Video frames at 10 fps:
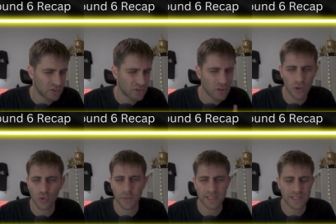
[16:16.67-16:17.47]
talk
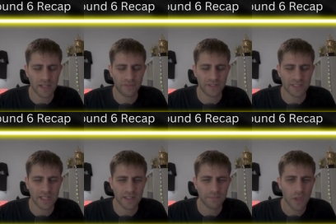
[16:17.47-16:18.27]
to myself and
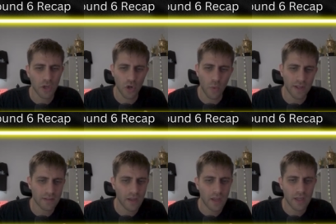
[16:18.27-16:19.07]
said you know
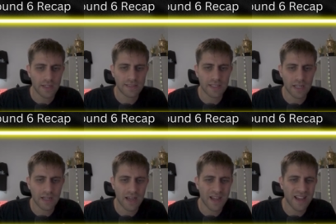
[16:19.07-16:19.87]
what Nitzan,